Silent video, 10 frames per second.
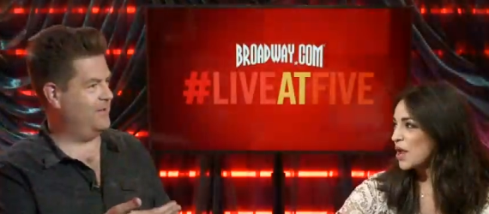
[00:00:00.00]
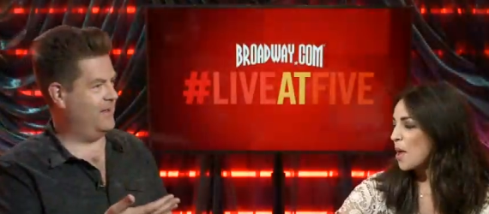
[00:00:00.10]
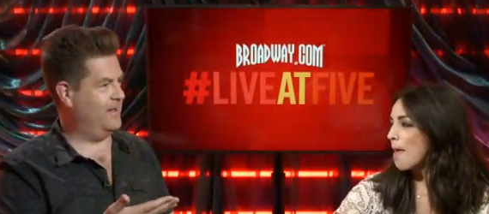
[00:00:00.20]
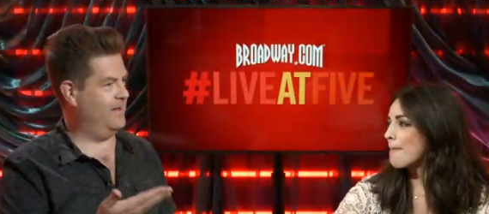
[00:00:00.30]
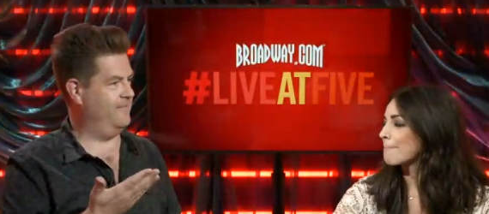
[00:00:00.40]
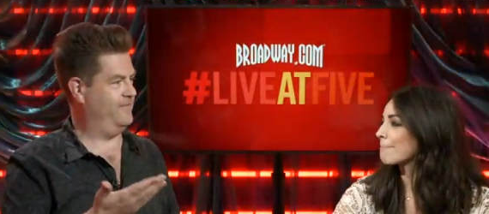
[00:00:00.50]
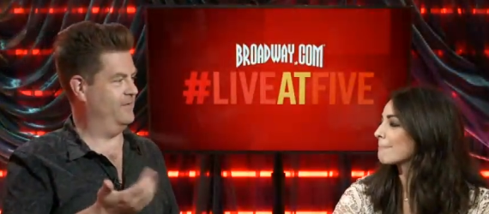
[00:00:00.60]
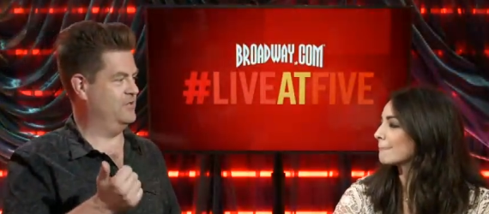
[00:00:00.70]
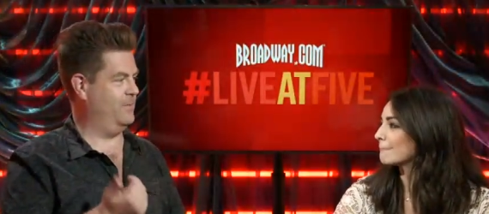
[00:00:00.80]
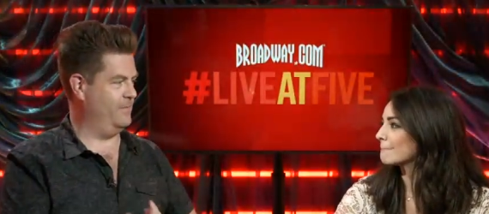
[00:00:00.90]
Speaker 1: uh, film
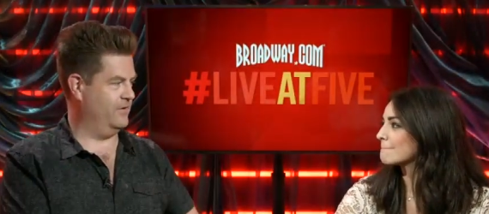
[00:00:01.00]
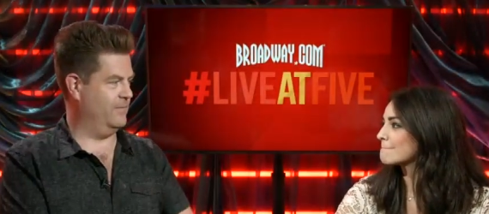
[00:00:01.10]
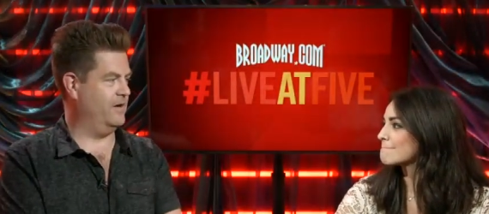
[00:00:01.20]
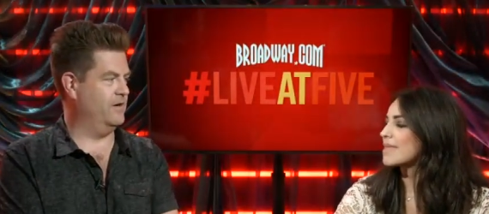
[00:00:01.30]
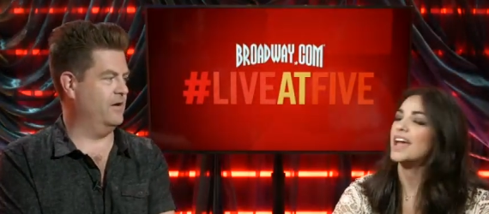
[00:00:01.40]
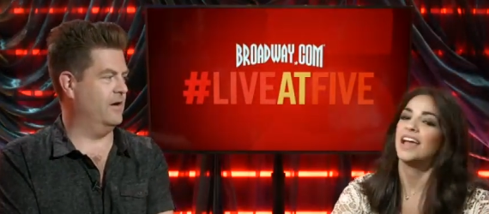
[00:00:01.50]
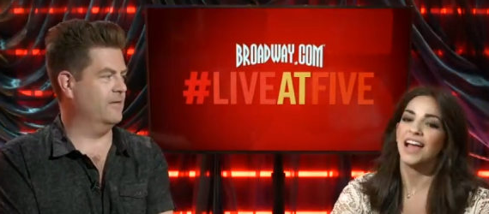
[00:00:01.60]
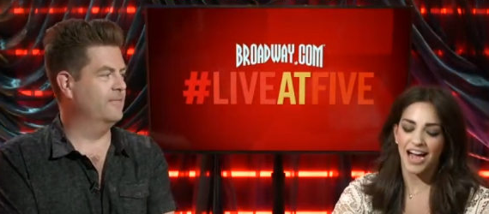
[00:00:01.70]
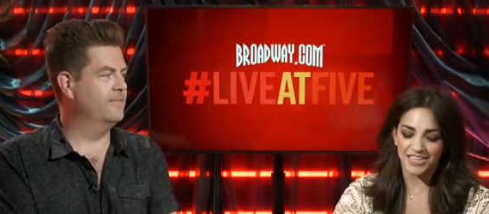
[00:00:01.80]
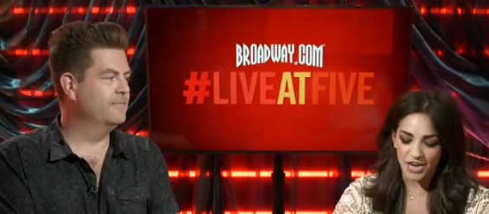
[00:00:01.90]
show people, you brought your
Speaker 2: dog.
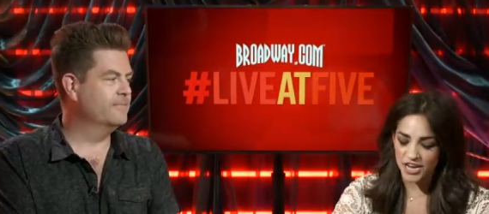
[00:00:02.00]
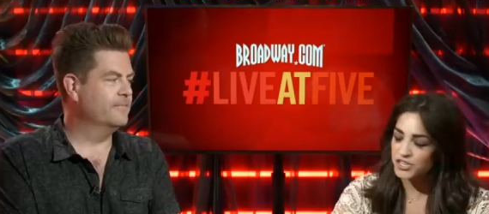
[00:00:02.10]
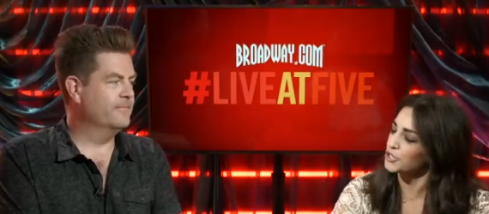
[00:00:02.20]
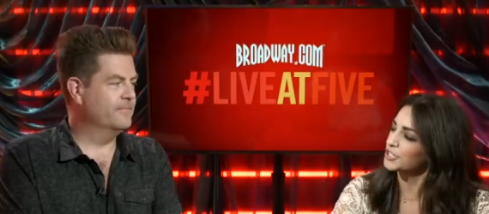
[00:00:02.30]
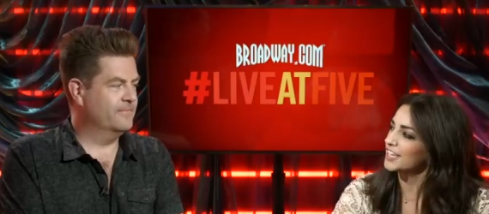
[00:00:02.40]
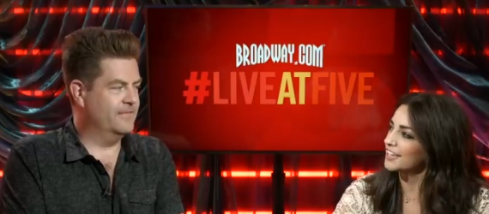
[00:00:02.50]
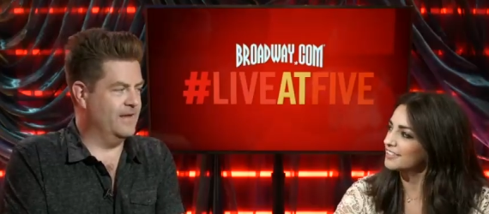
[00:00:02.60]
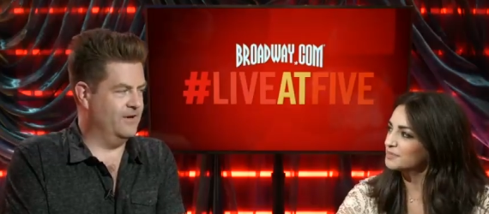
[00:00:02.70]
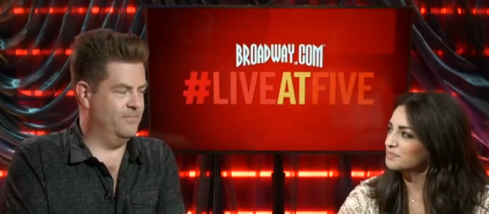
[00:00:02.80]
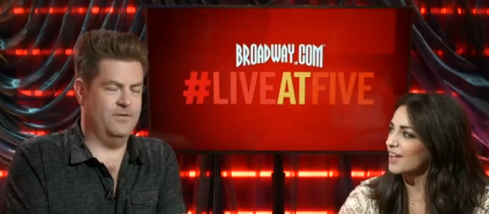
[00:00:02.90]
I, I sure did. Yeah,
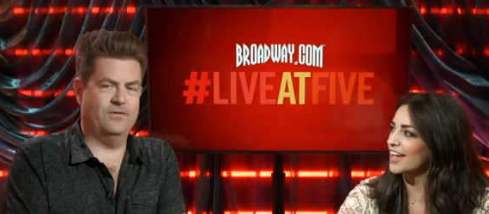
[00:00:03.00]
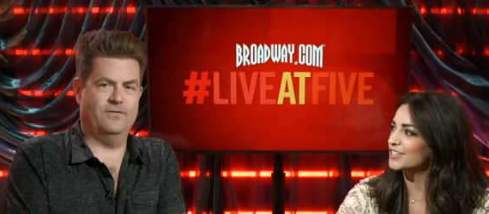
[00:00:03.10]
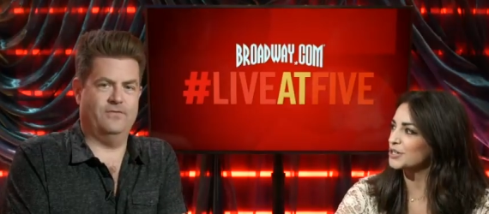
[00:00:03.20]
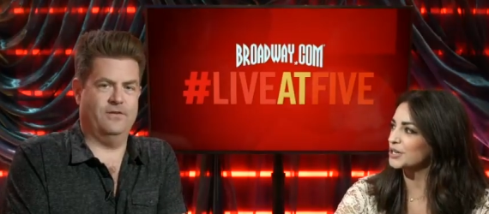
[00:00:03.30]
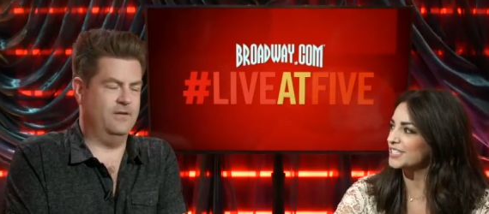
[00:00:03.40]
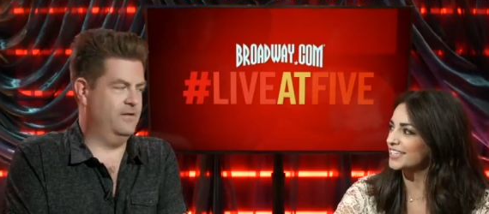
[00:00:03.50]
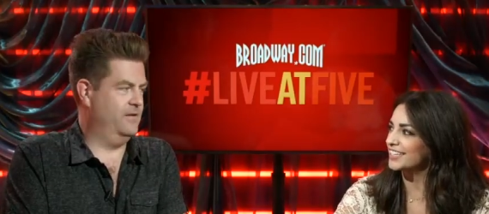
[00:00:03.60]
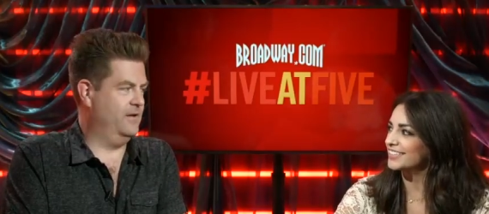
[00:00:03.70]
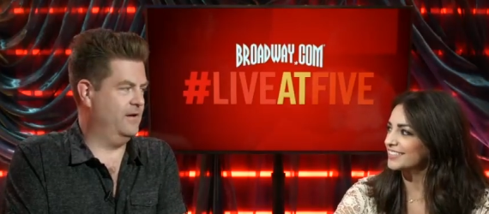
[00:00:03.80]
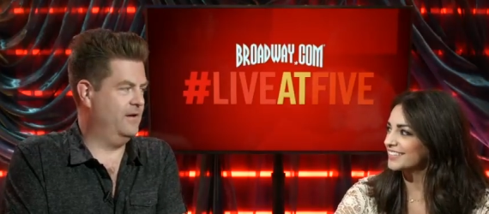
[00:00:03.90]
you're beautiful. I sure did.
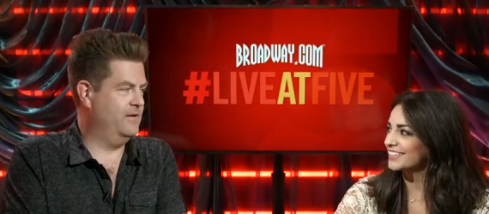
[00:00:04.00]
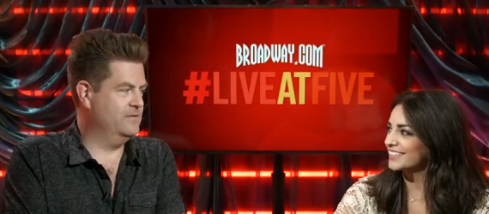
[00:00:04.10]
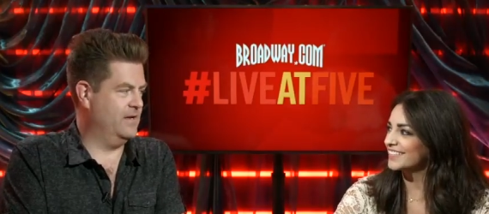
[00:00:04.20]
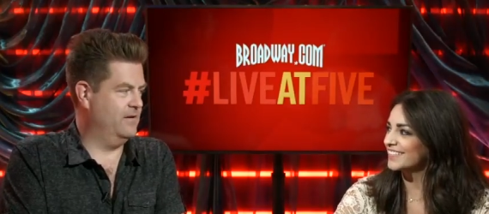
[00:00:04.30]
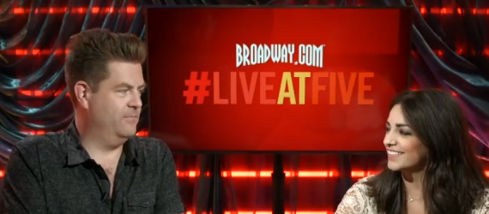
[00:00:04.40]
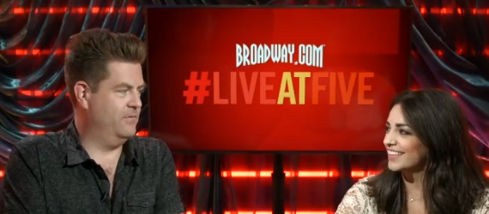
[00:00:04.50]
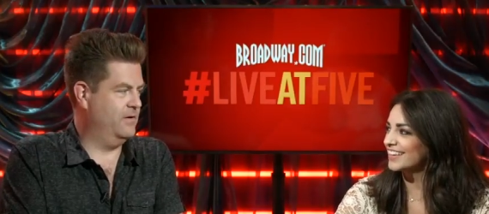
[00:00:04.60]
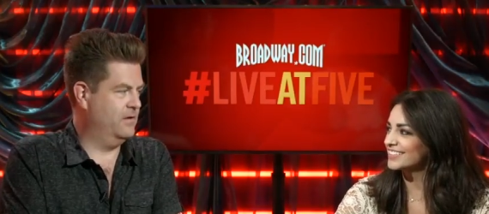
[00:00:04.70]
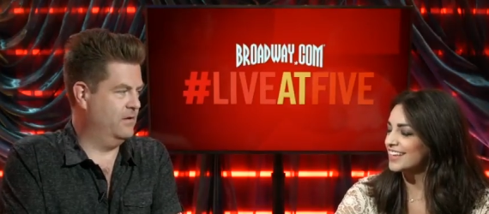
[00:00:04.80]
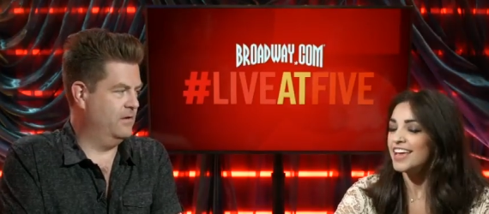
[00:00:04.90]
Speaker 1: Yeah, how's that look
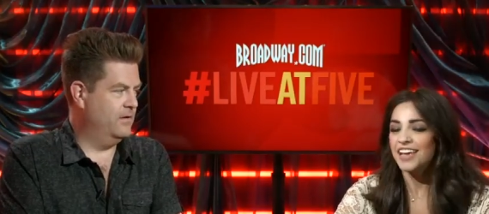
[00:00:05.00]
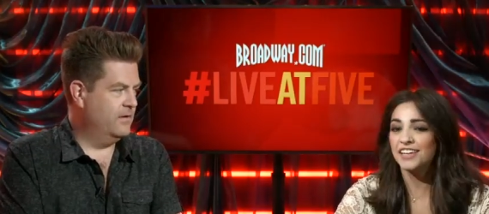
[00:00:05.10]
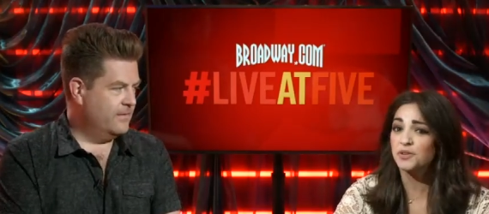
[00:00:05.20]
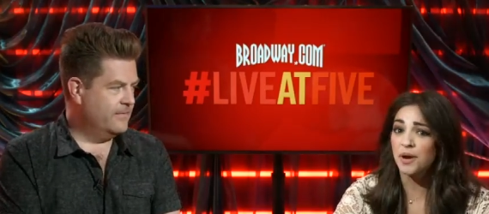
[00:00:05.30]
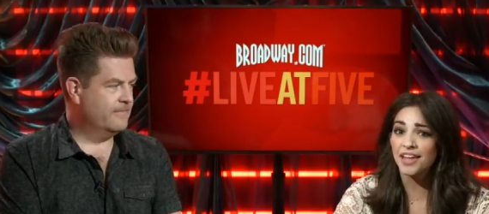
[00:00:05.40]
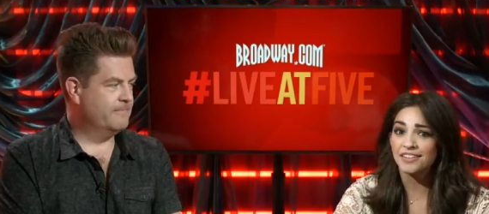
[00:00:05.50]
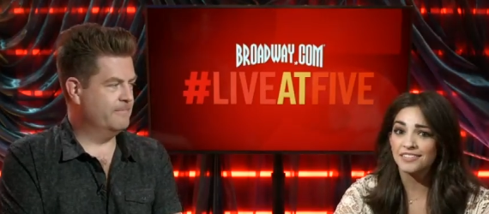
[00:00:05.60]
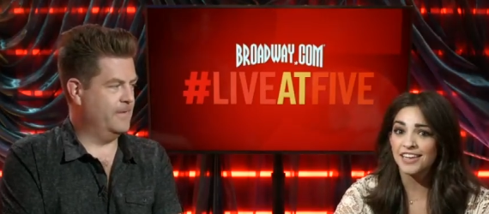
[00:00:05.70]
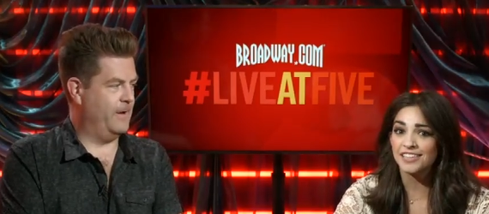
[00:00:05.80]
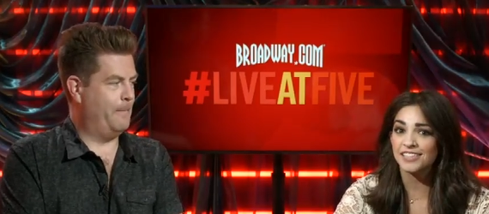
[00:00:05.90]
Speaker 2: He's great.
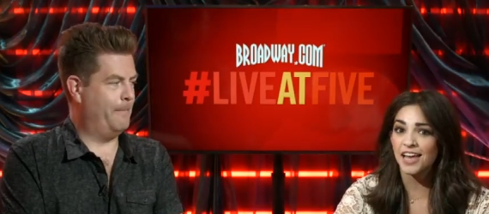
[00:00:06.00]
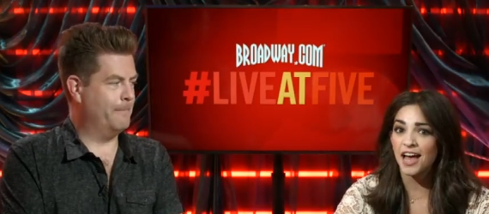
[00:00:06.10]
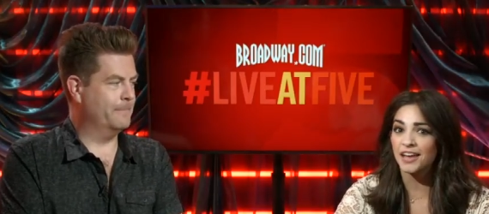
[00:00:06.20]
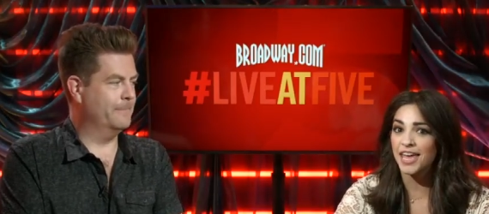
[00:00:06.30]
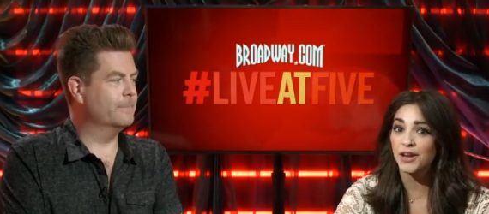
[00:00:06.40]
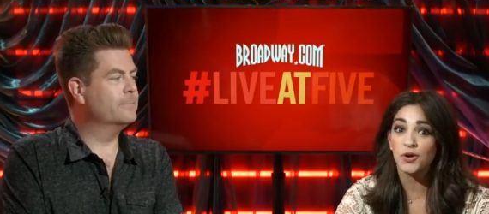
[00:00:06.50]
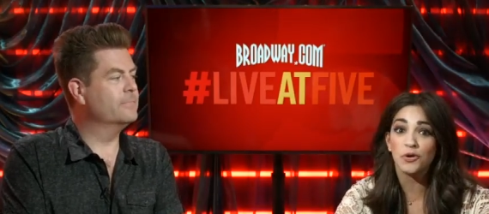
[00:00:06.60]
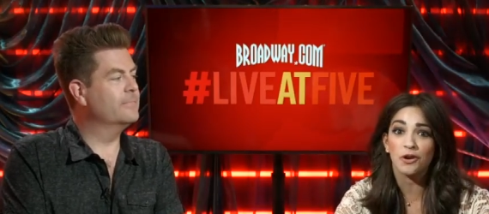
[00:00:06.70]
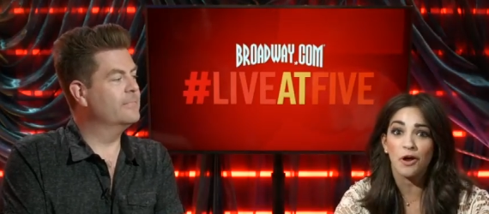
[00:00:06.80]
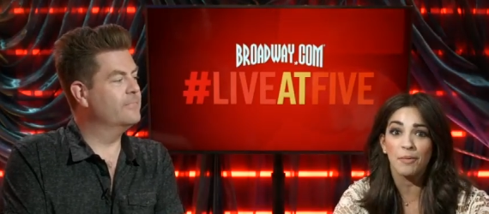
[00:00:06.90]
He's yeah. uh, getting
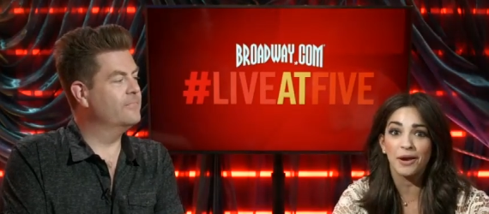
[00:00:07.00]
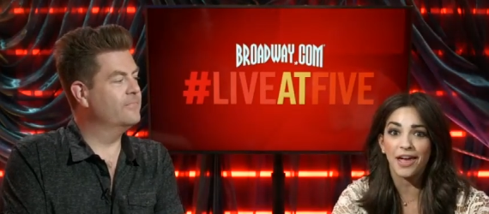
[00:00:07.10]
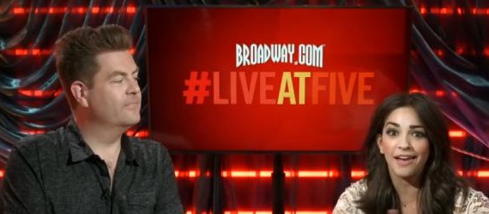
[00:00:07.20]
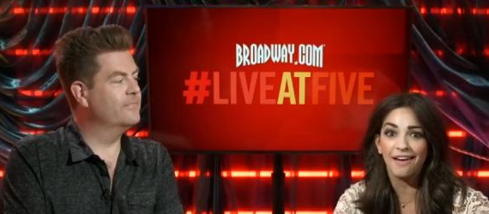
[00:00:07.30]
neutered on Monday.